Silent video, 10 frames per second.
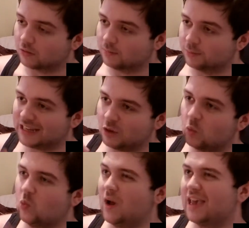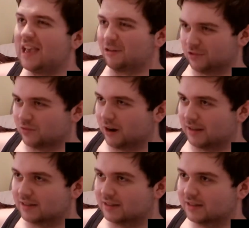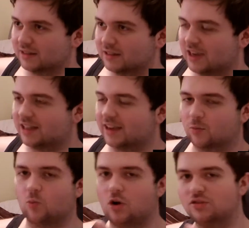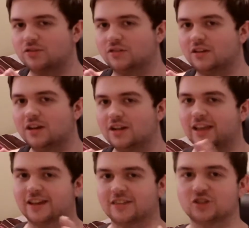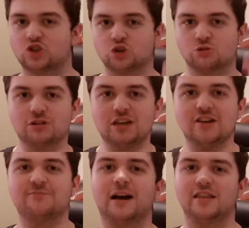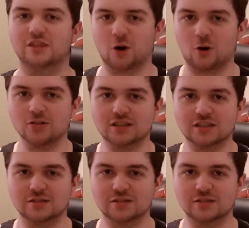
But in a way, I was right. In like one, like the tree of my thoughts.